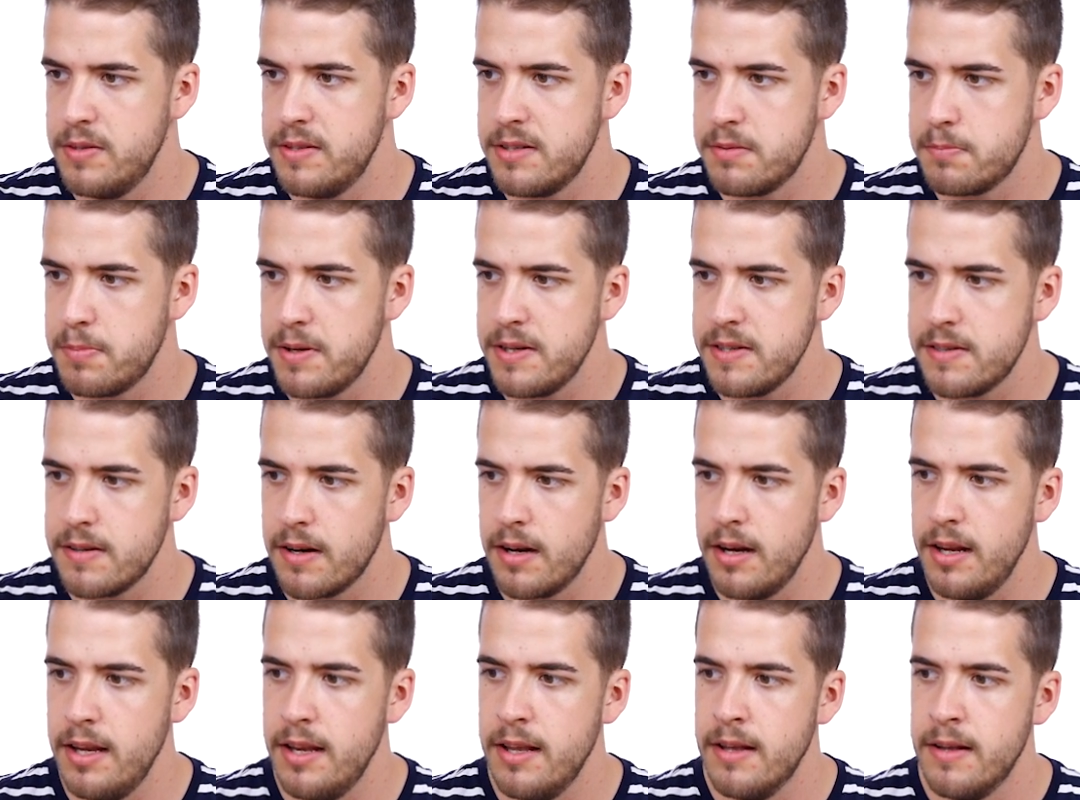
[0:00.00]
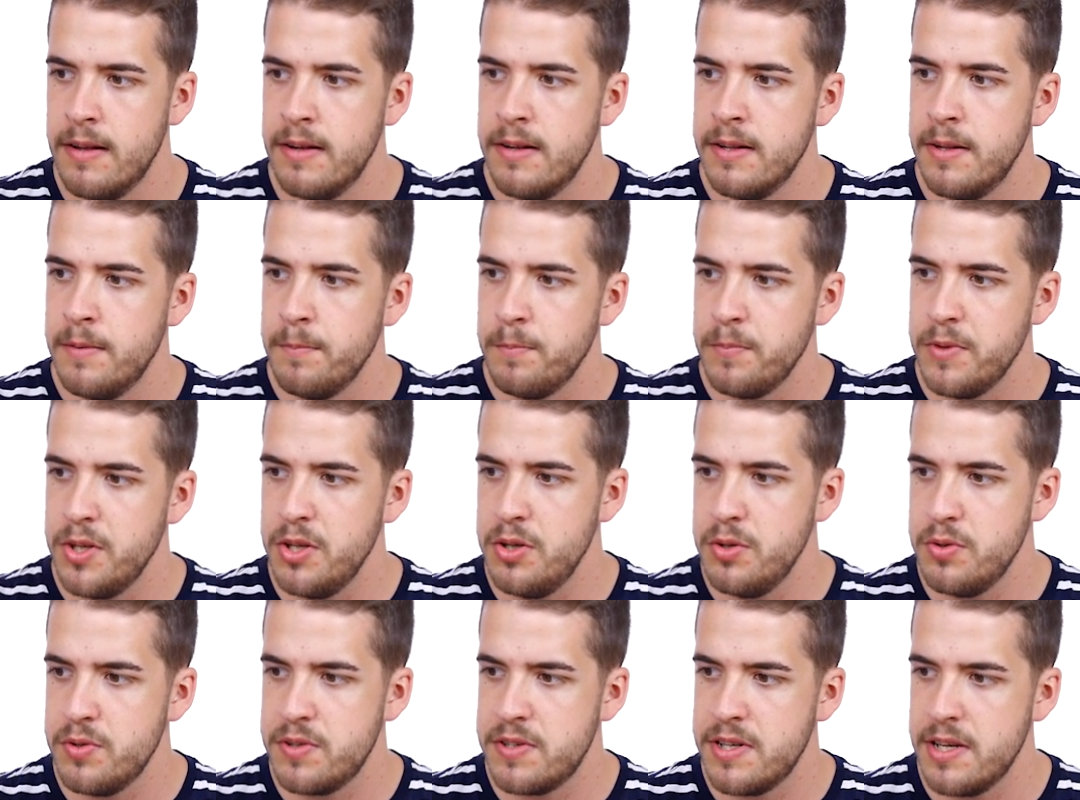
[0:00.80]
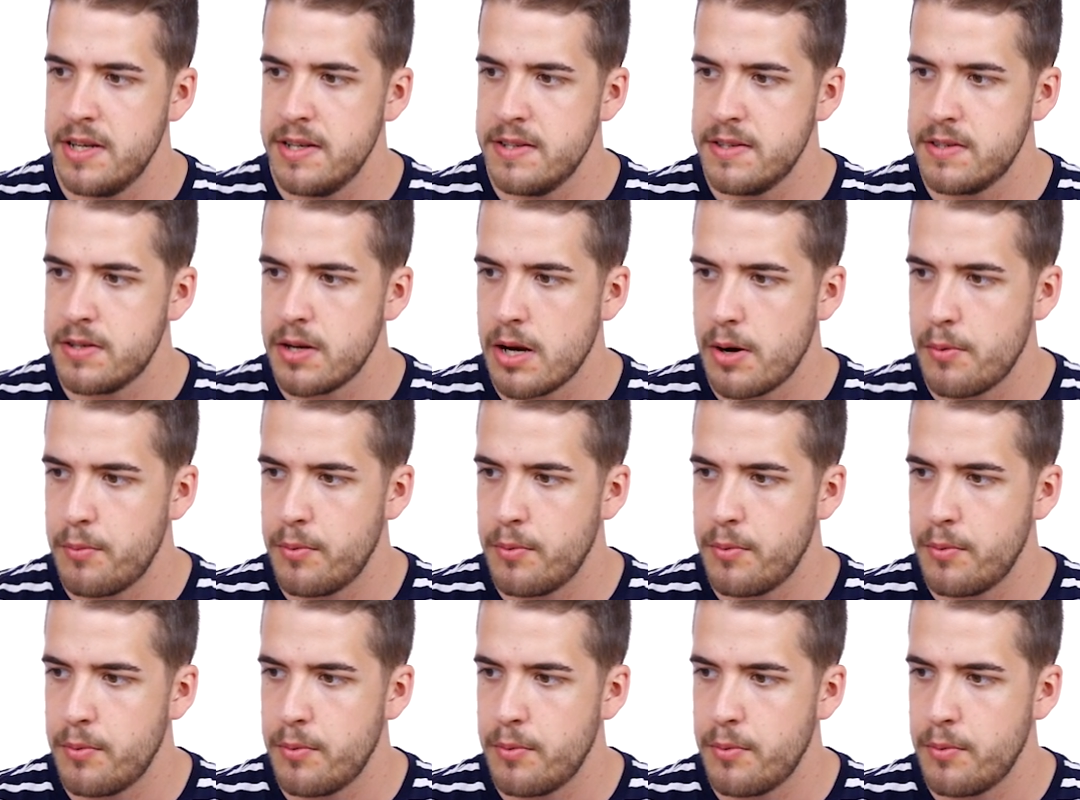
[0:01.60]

this basically uses,